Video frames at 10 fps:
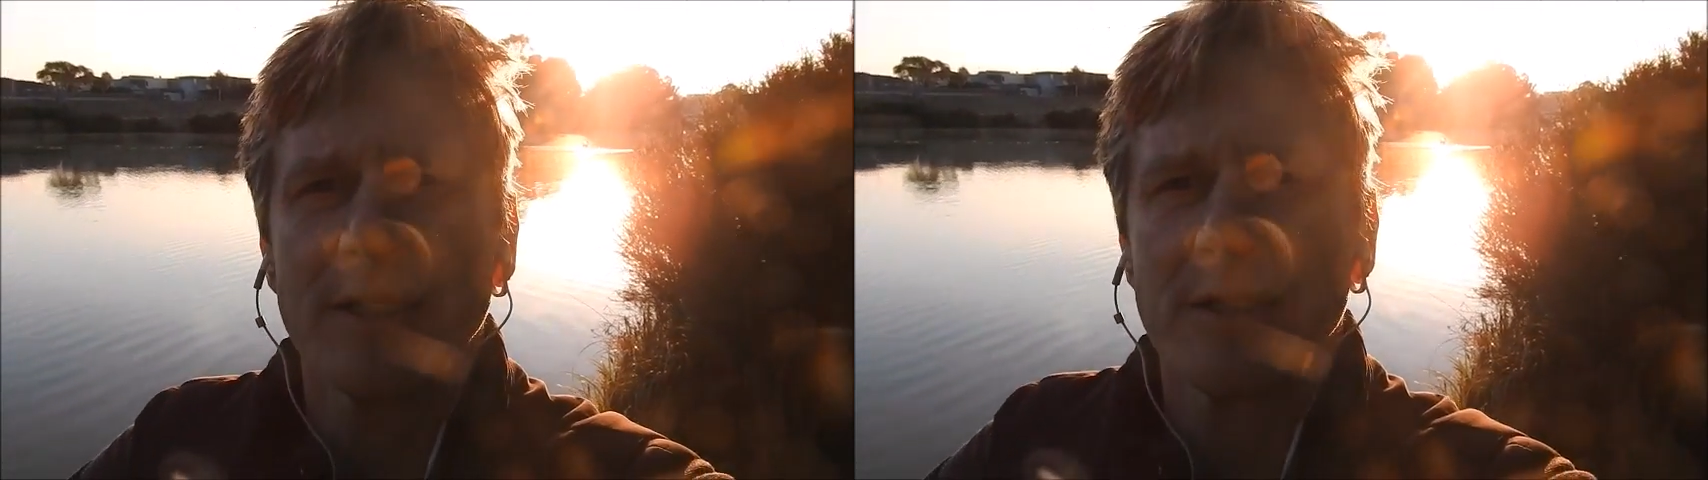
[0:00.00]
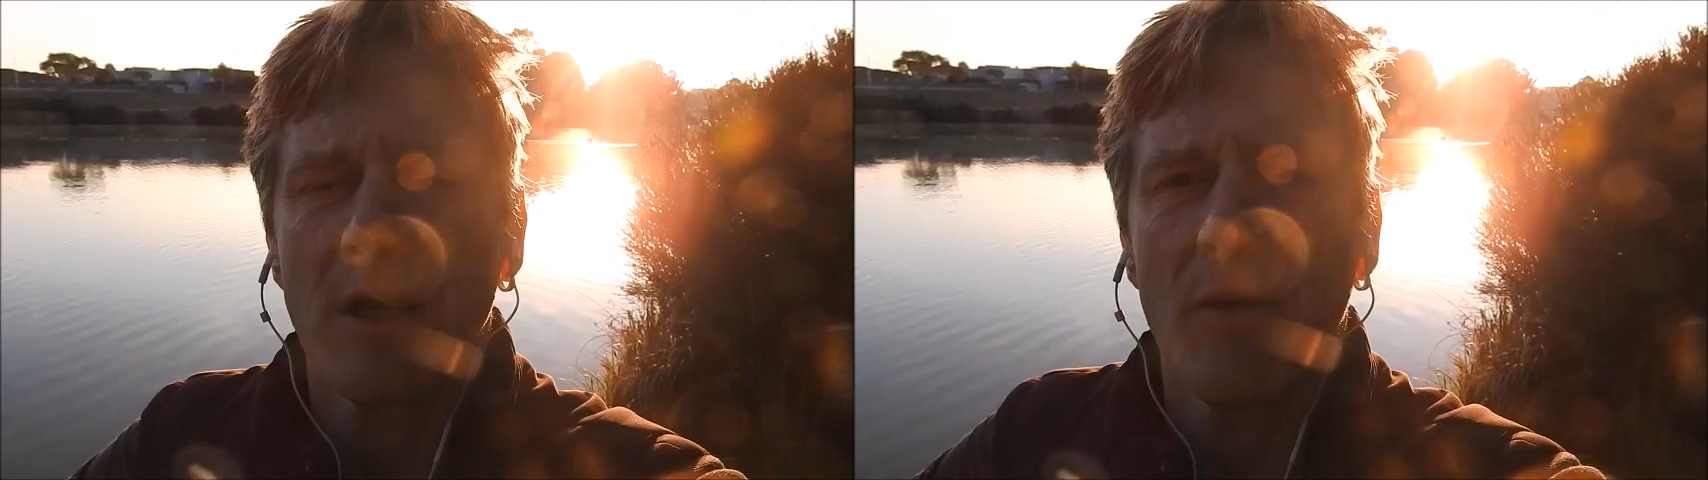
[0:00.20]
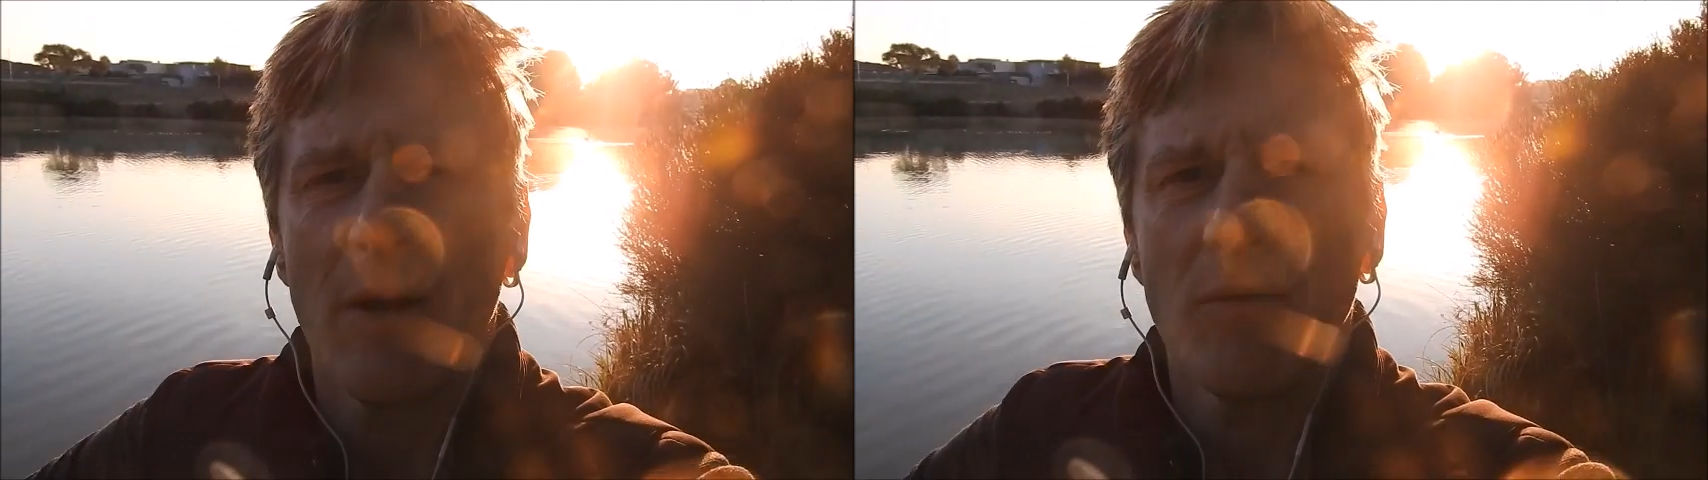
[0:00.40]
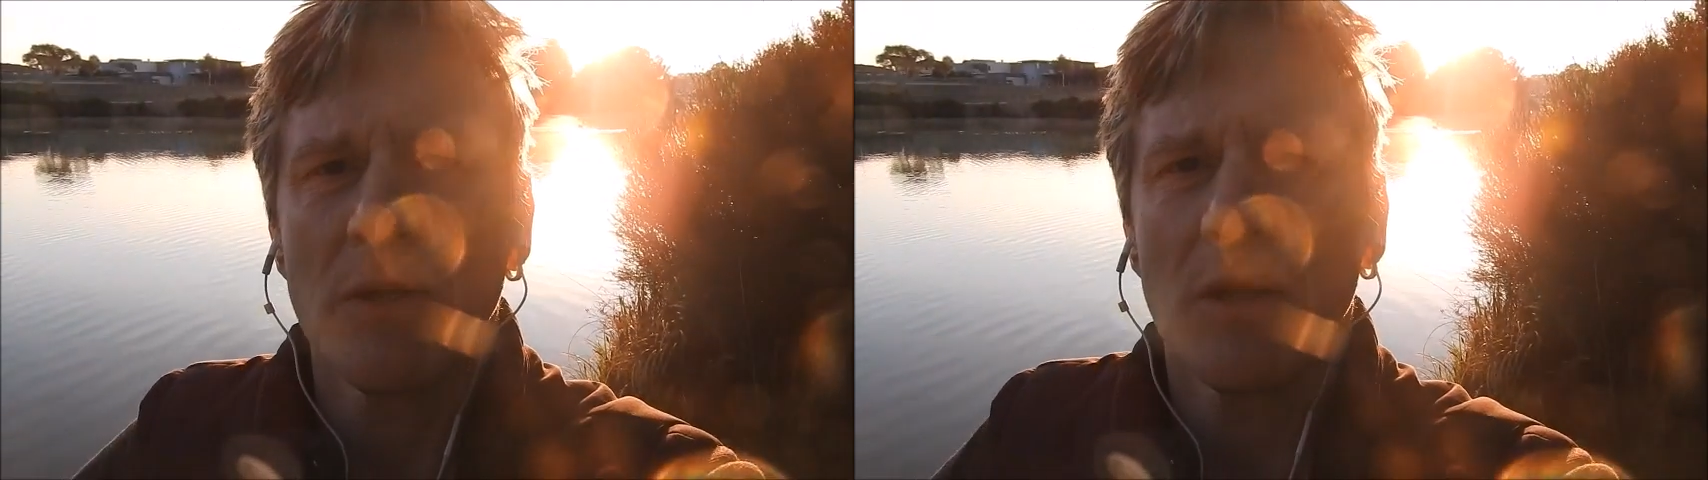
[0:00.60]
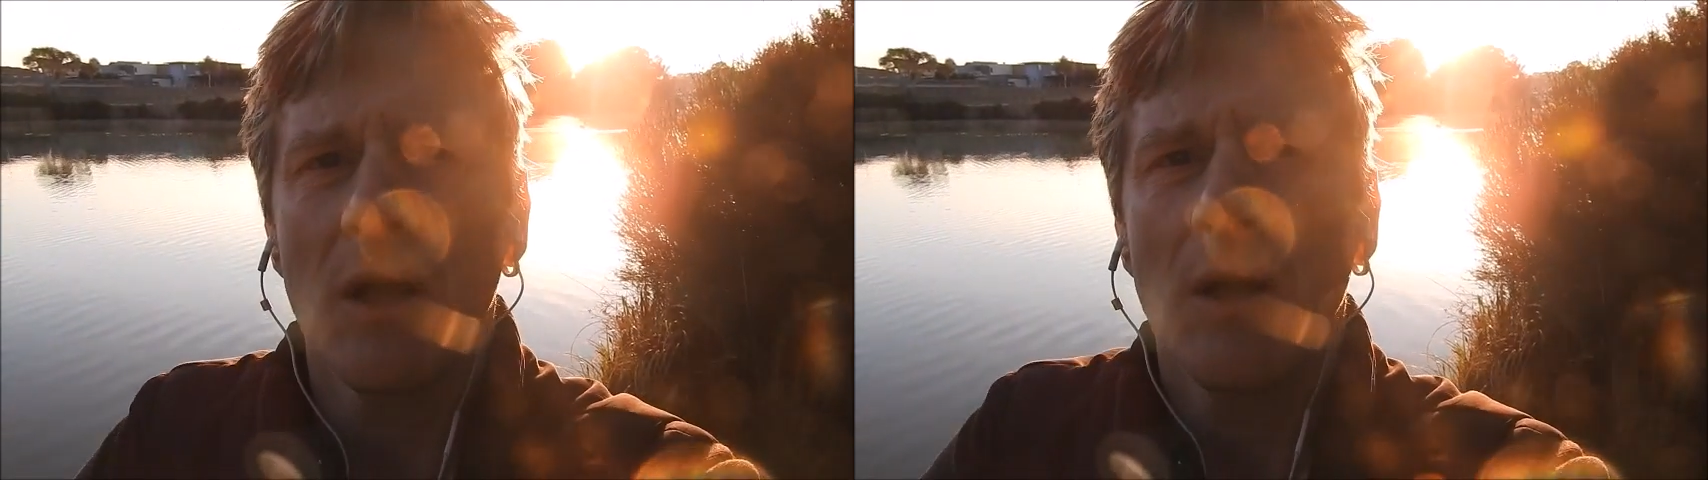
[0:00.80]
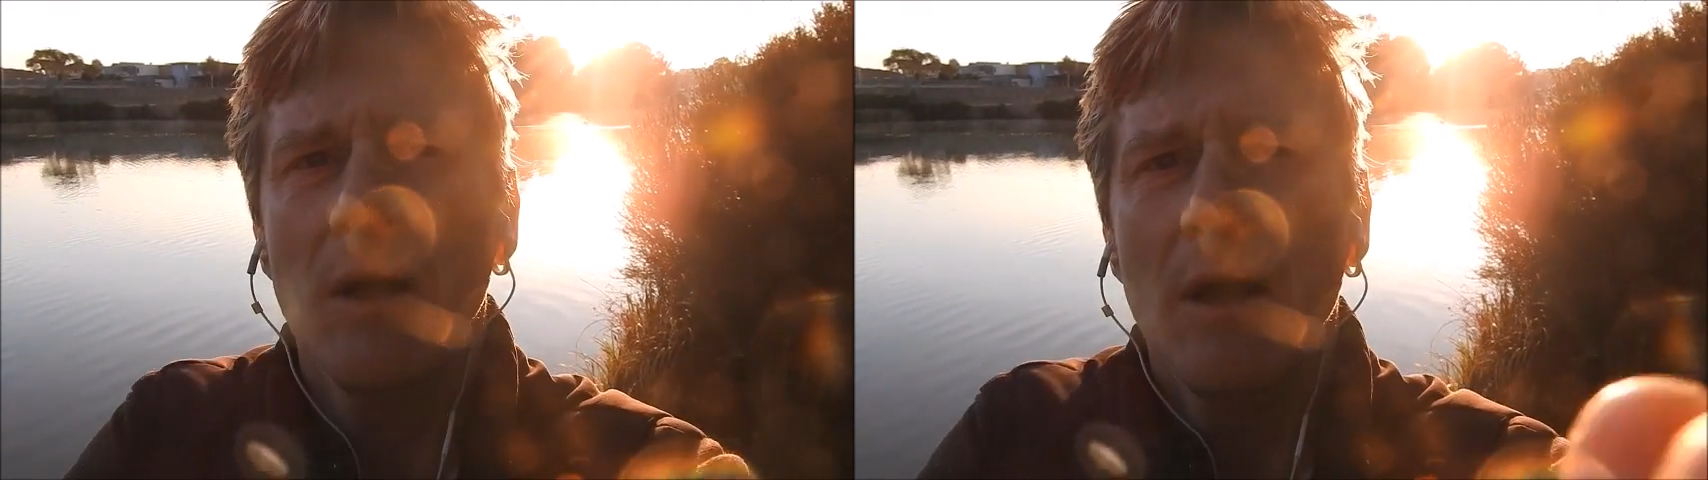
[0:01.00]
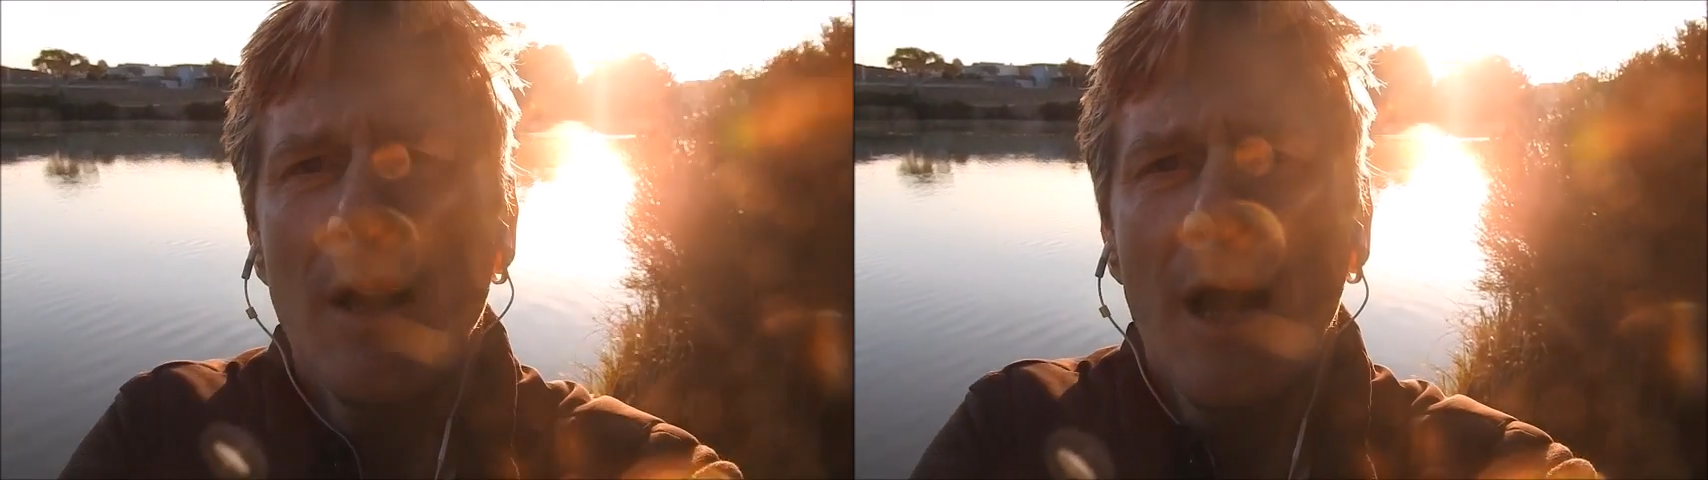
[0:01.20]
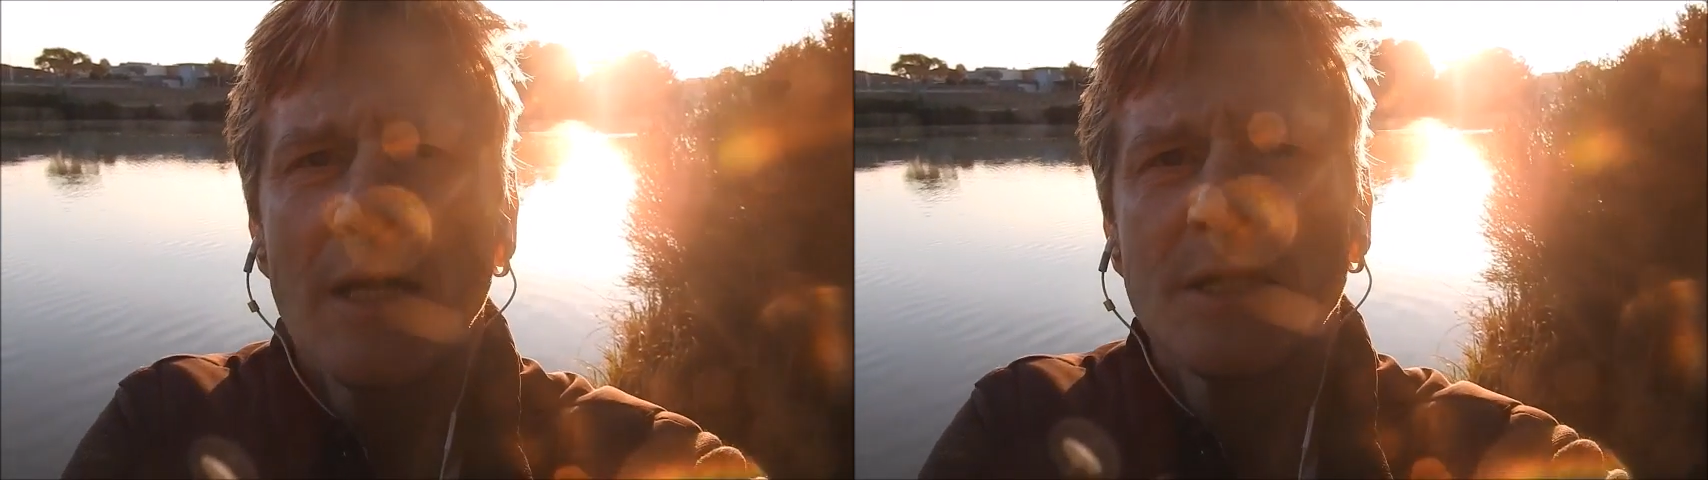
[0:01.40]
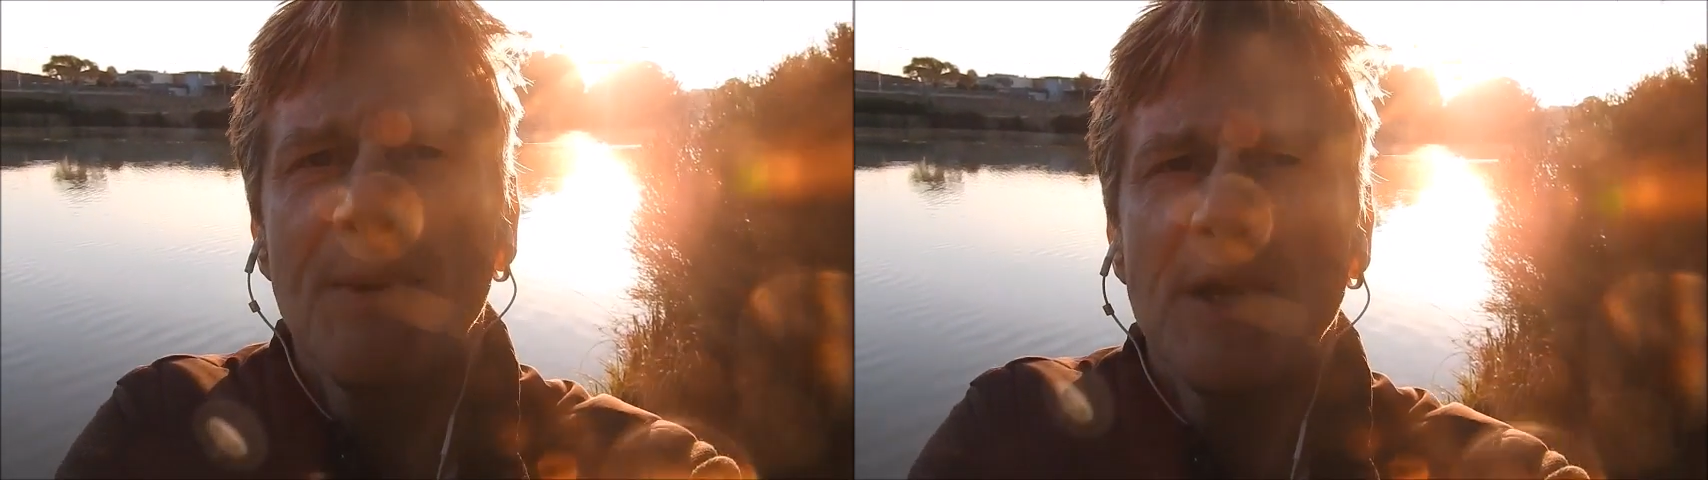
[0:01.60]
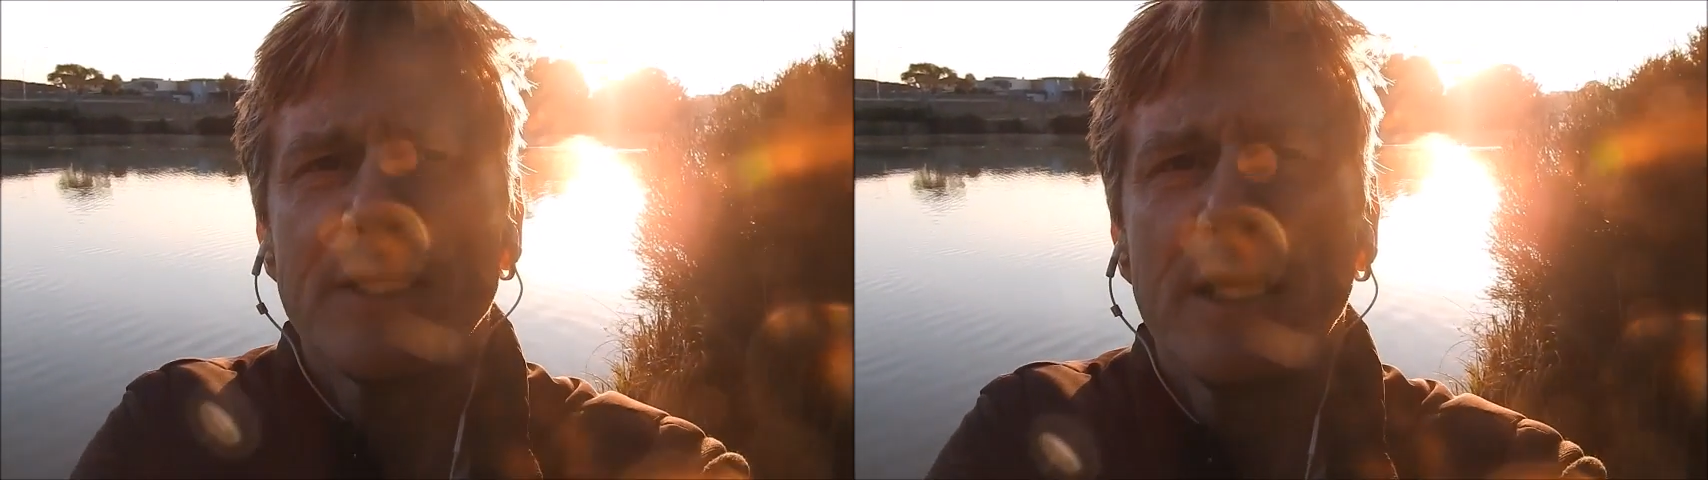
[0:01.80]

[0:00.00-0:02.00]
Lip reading: So I will I'll speak